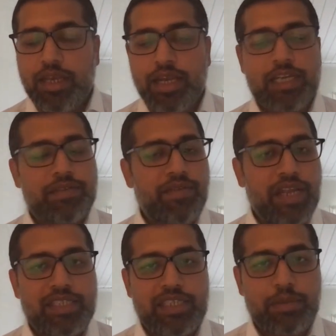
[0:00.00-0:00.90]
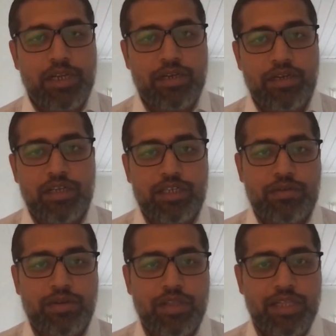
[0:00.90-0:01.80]
It's very similar to
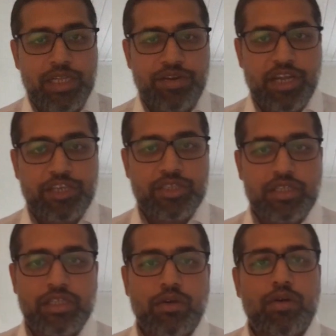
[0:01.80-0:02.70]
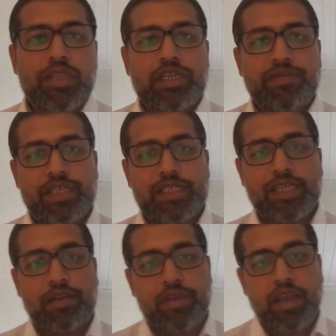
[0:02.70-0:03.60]
linear regression. The only difference is
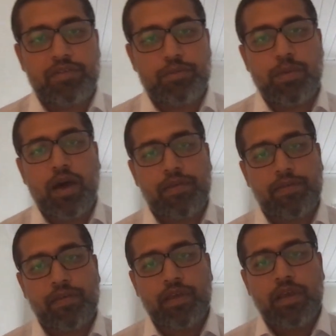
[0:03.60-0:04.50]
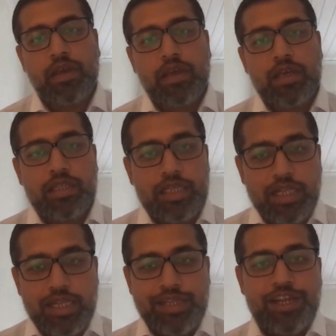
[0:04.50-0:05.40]
that we have to pass the
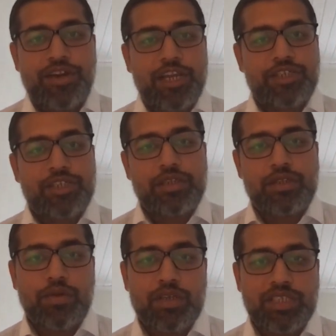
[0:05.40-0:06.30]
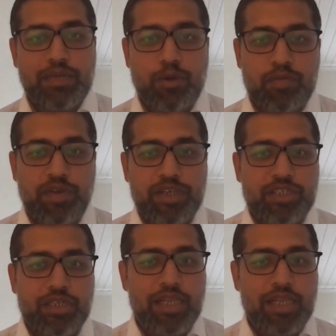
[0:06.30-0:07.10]
linear regression through a sigmoid function.